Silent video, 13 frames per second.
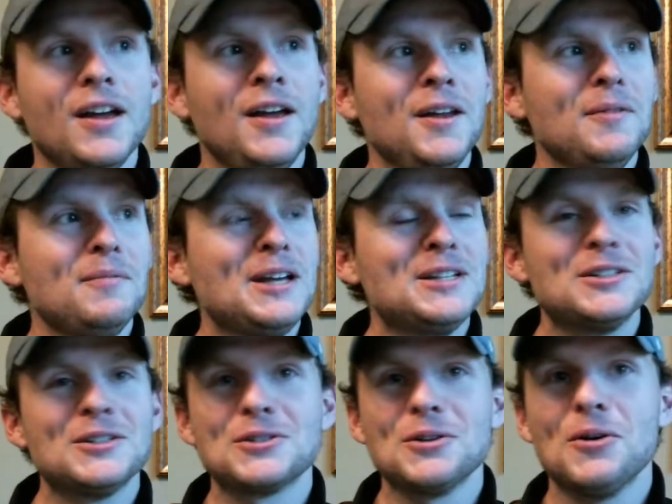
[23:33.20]
It makes
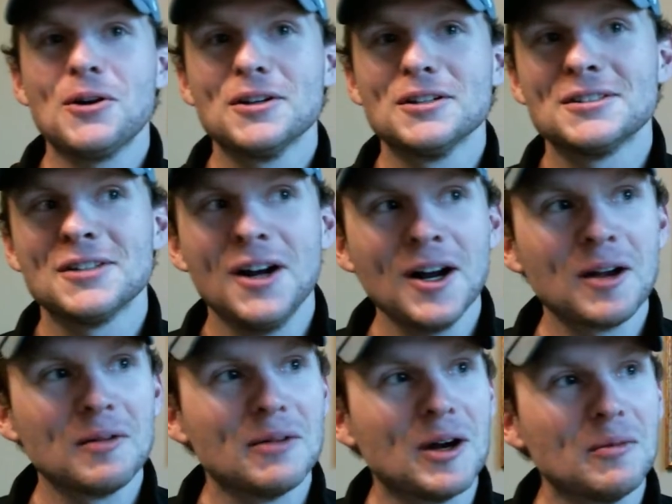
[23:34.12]
it so hard to talk
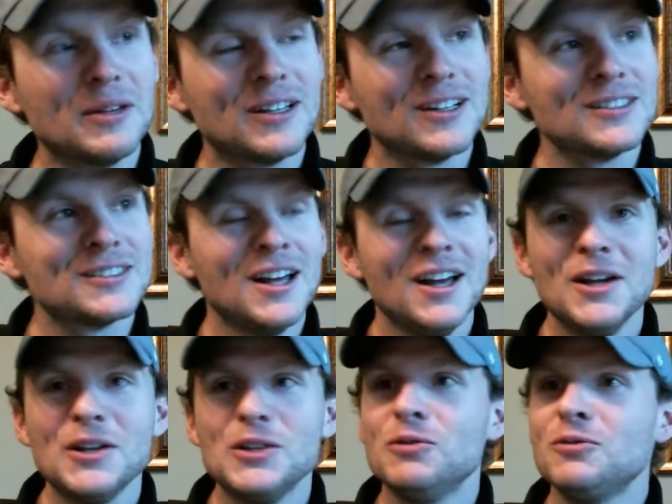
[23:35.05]
about because
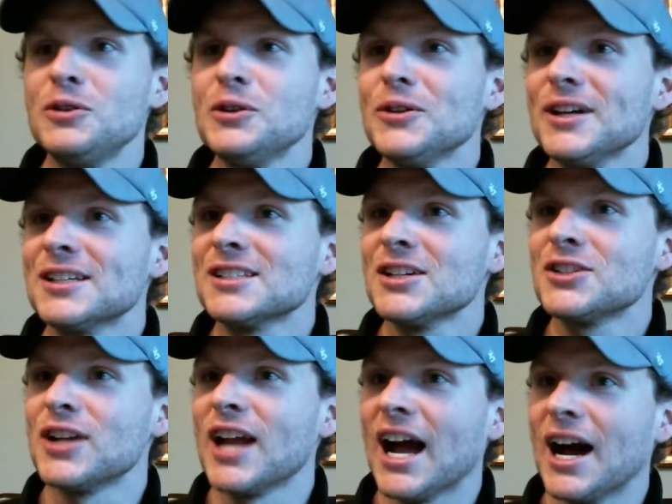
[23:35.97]
you feel like such
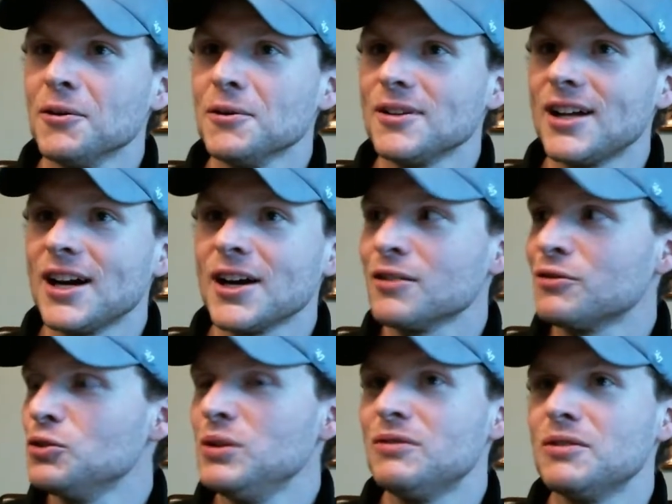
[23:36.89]
an outlier if
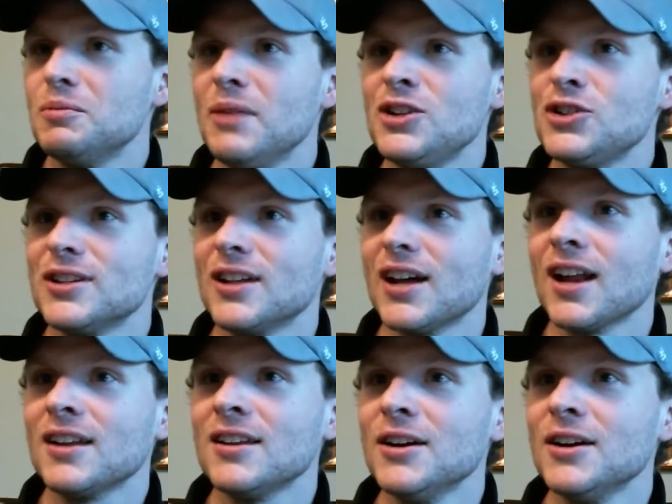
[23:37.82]
you even mention that. It's